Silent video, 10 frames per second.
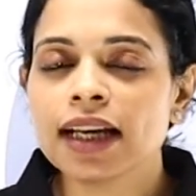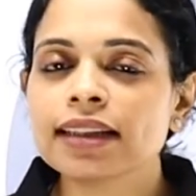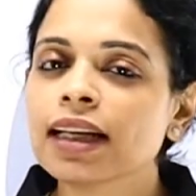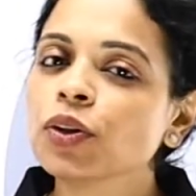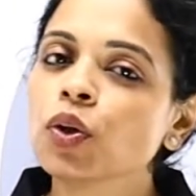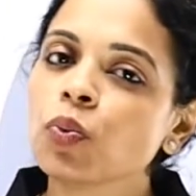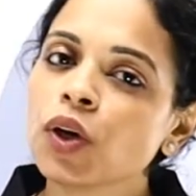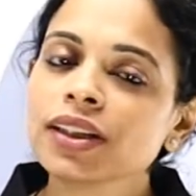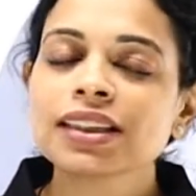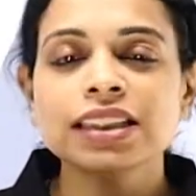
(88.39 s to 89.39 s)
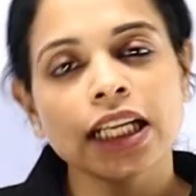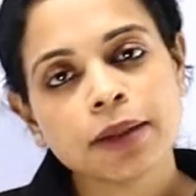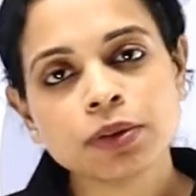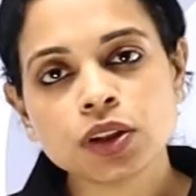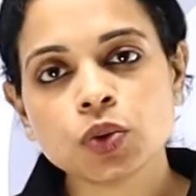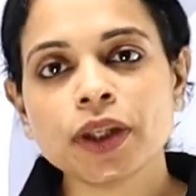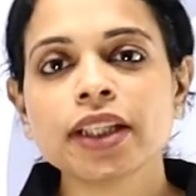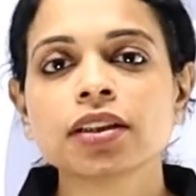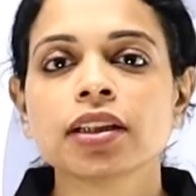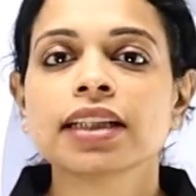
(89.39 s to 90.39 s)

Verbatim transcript: Now you want the same tweet